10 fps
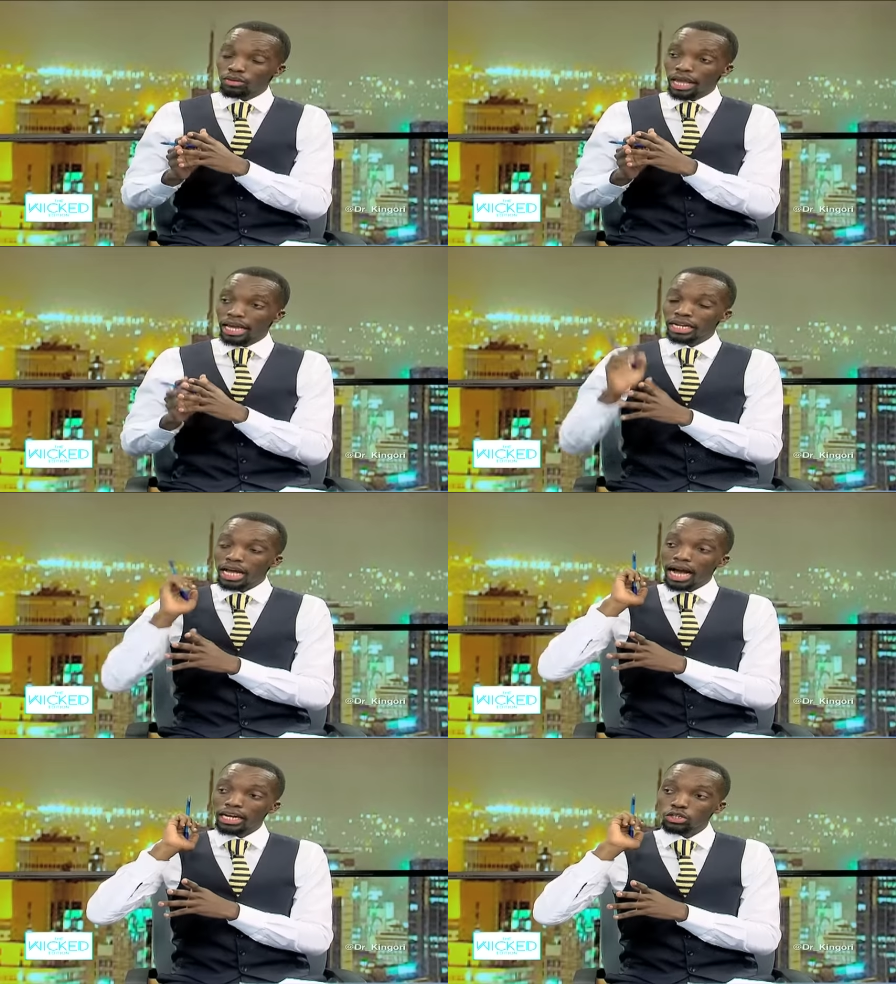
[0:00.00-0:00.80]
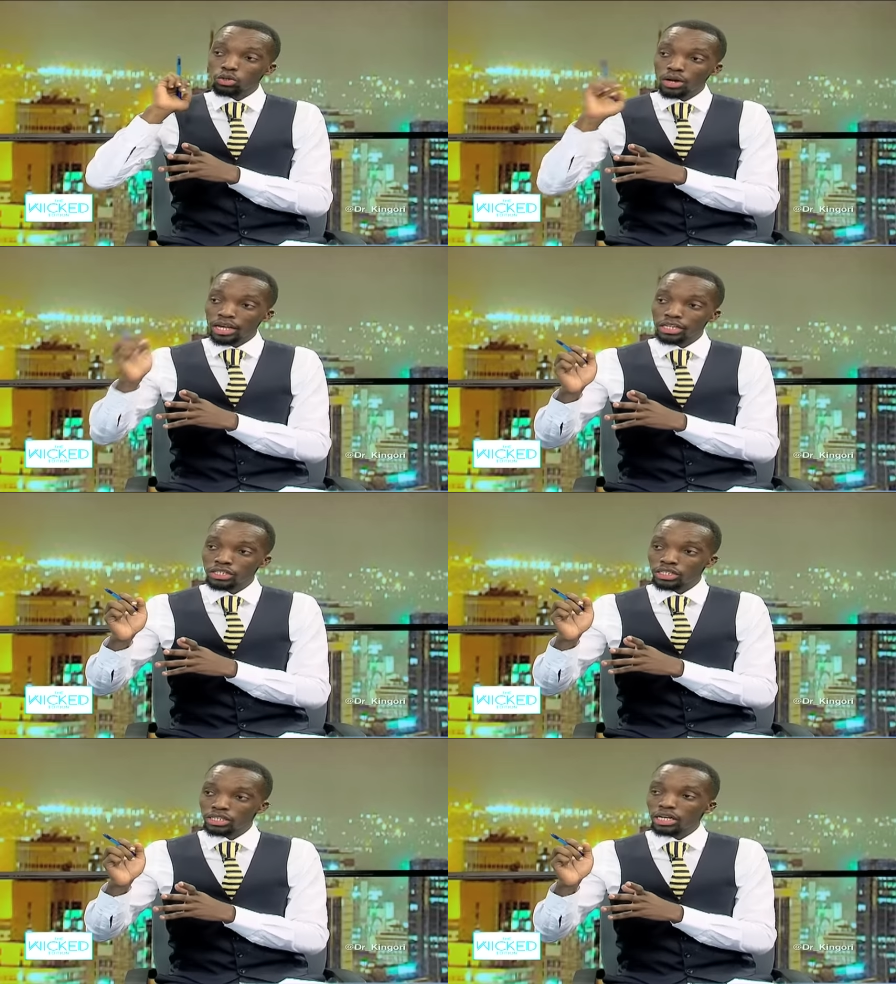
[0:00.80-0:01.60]
And again, at your
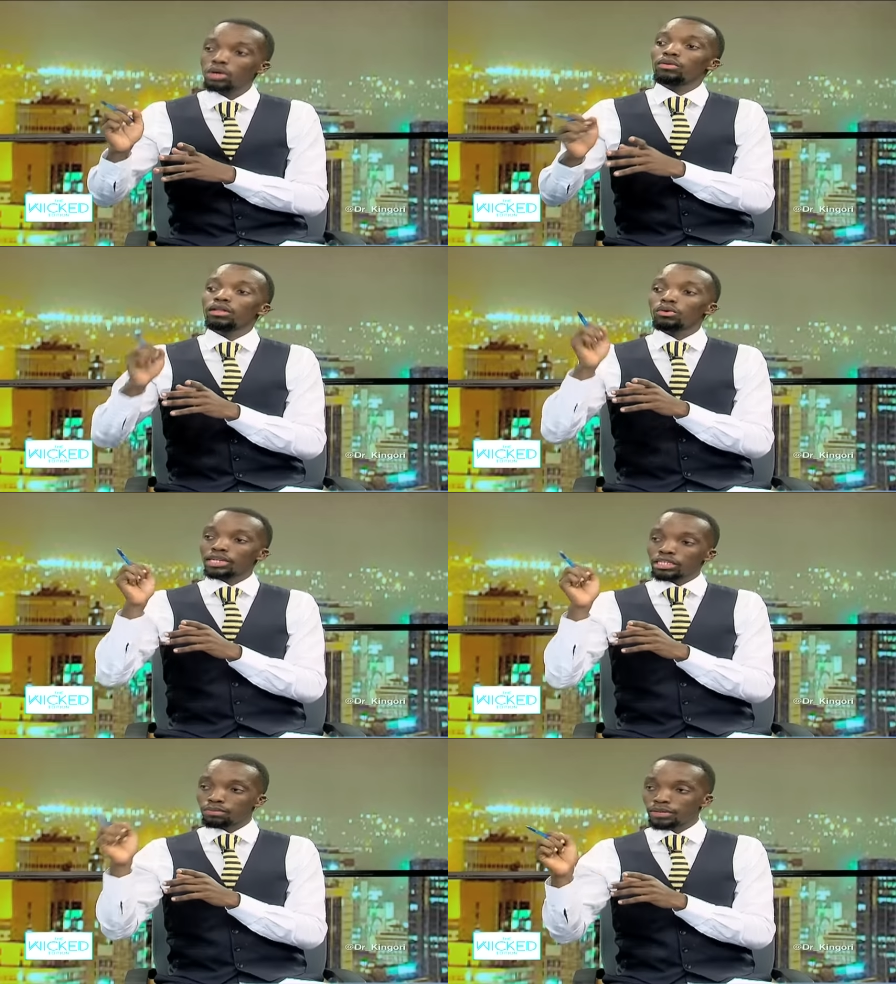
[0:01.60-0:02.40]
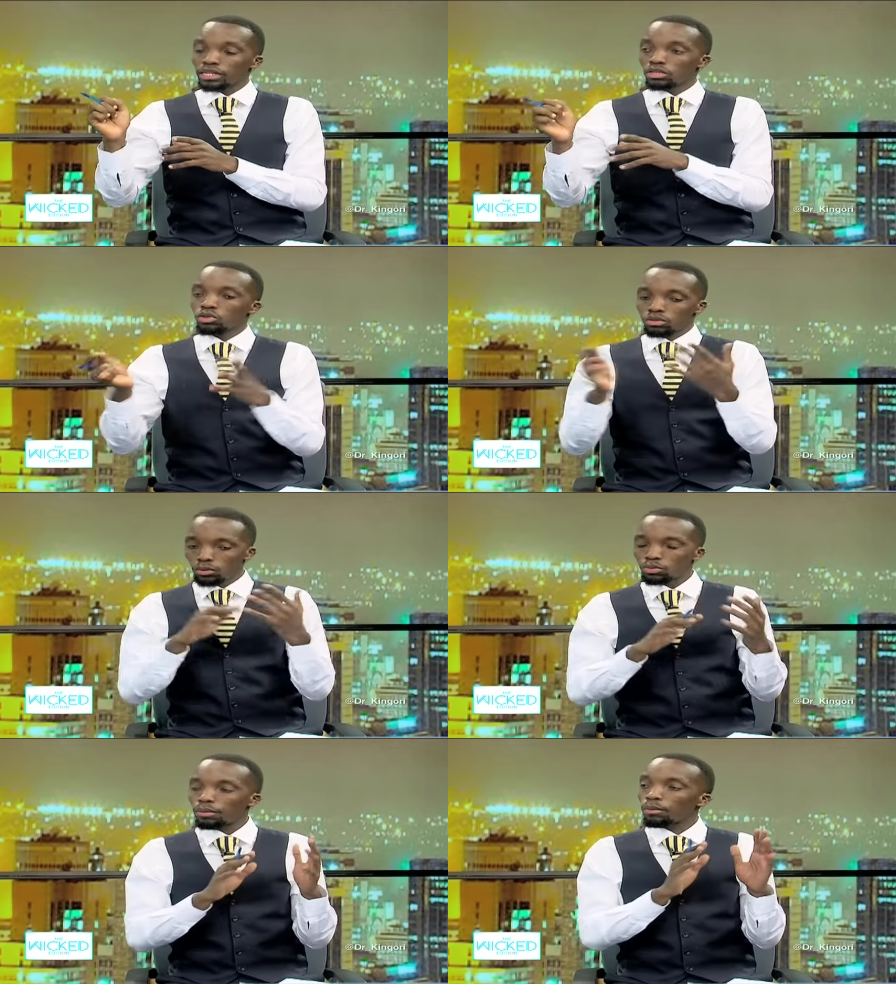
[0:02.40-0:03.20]
age, without experience, because
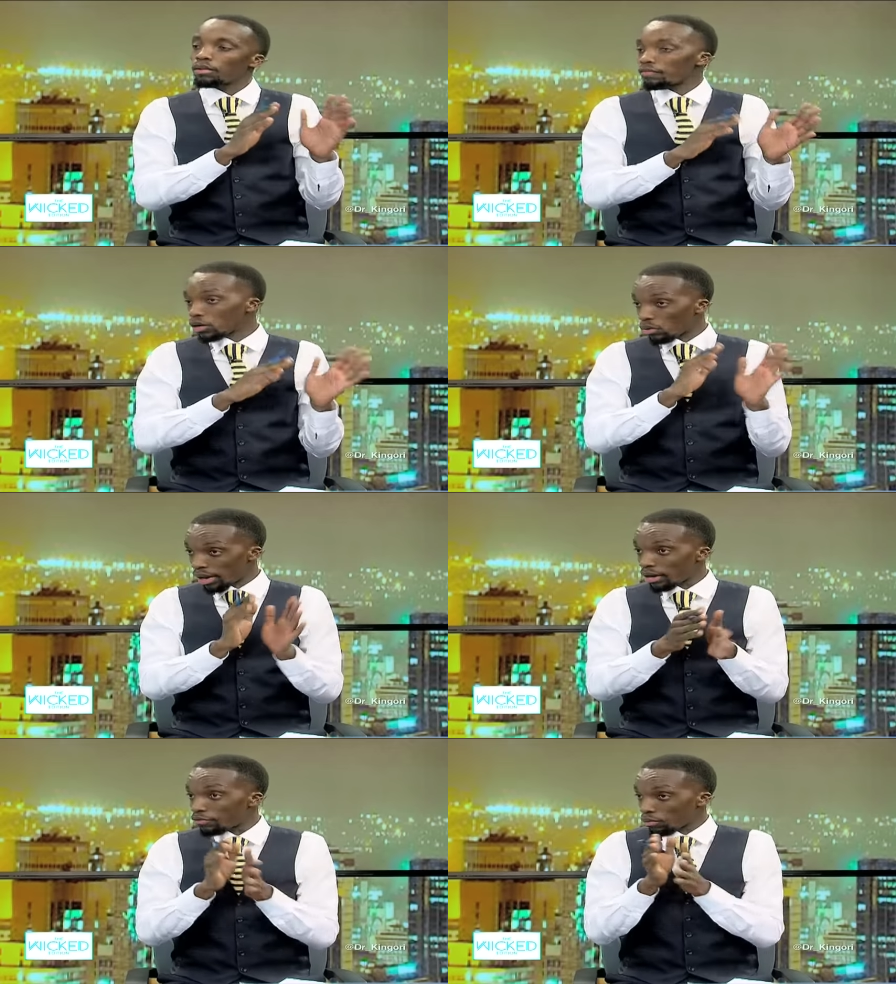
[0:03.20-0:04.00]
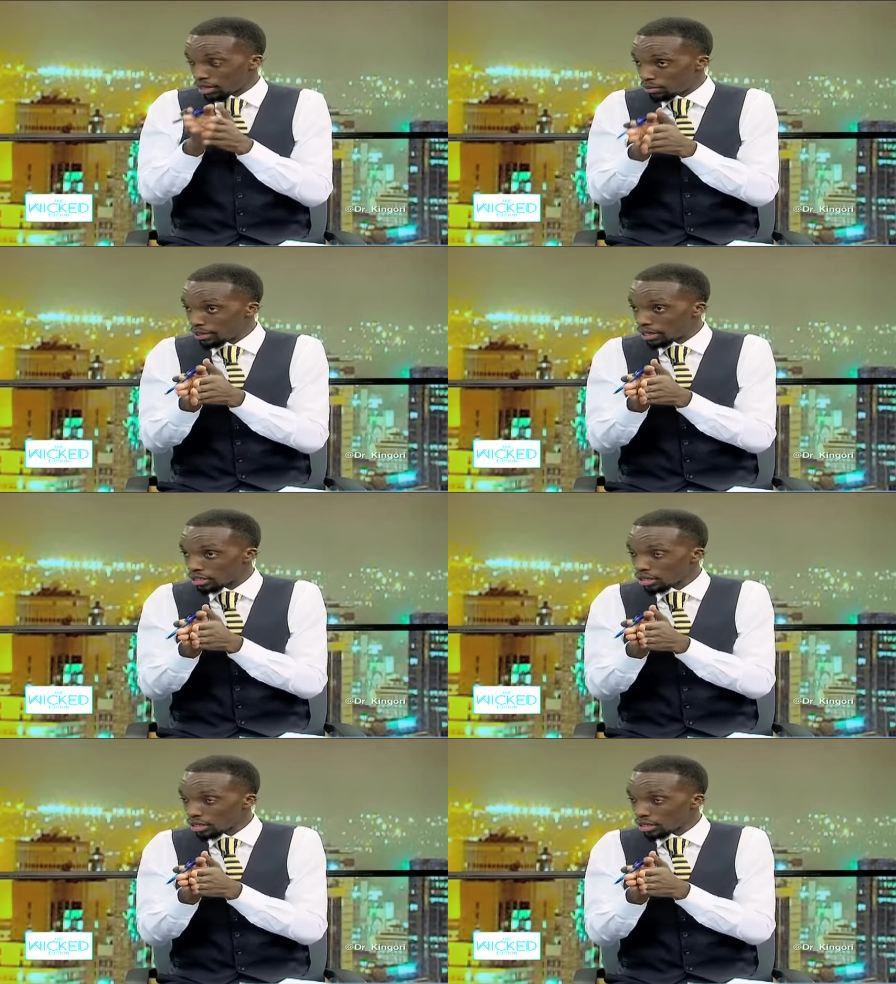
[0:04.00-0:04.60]
most people prefer to learn from experience.